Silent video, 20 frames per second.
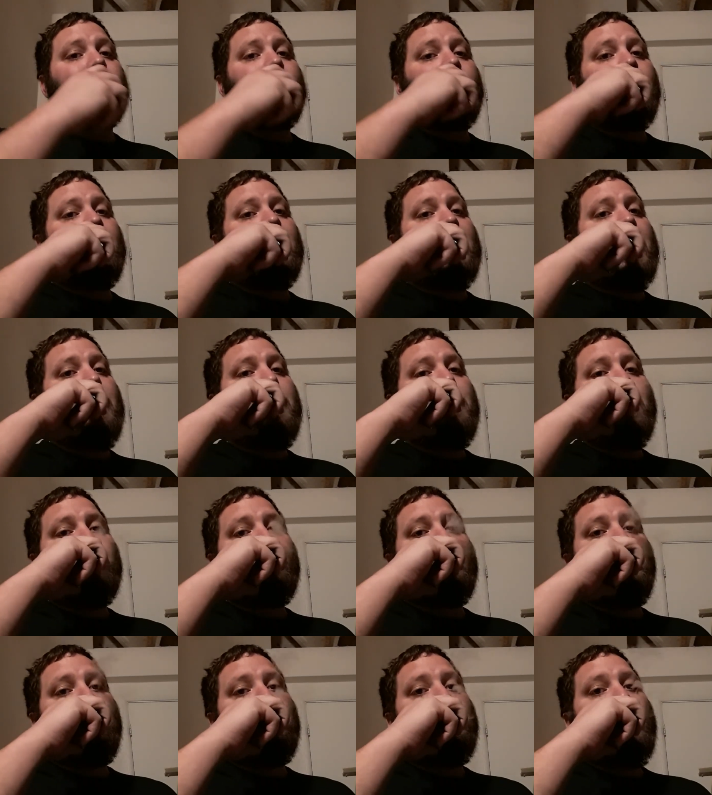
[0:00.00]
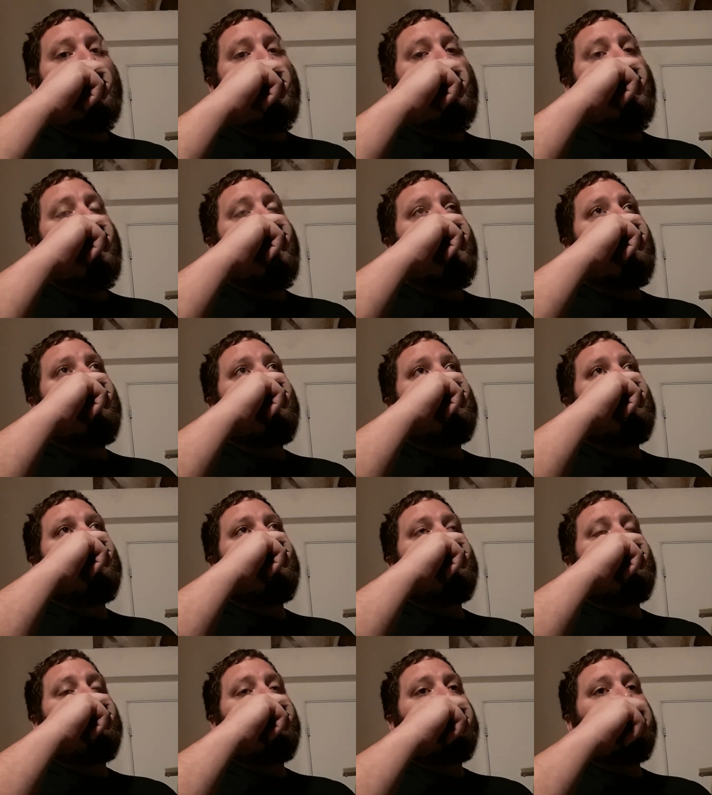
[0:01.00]

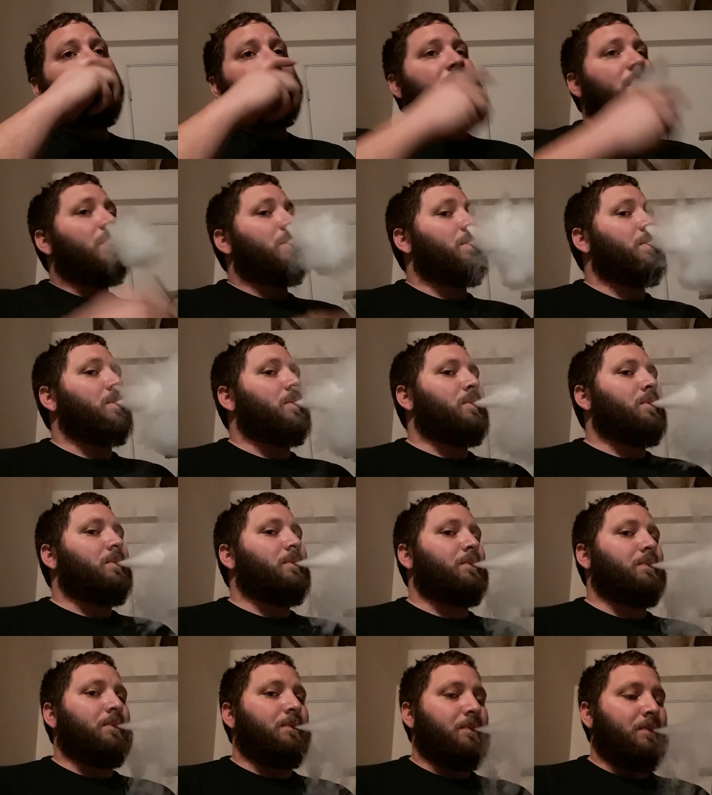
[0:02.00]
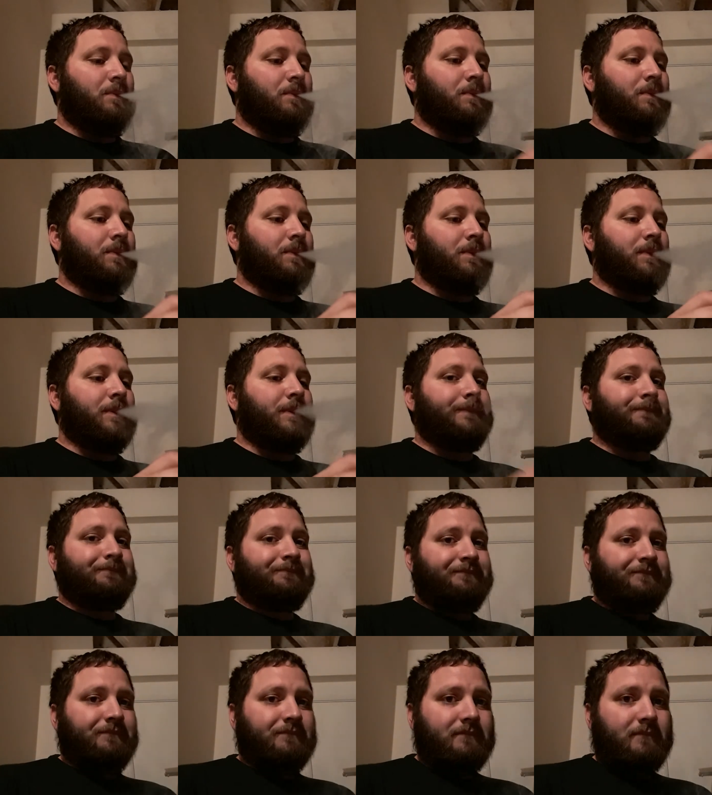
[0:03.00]

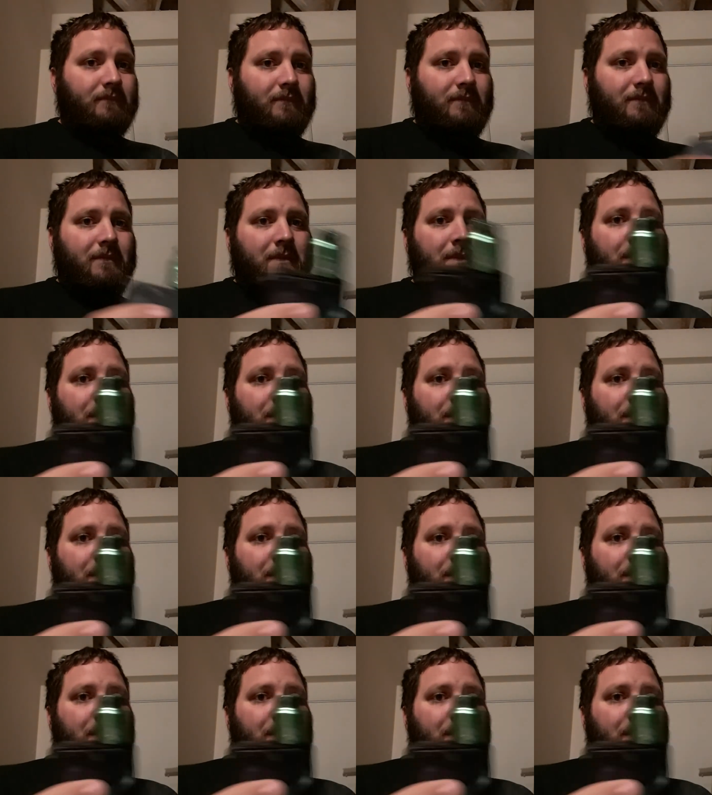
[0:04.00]
Nobody speaks.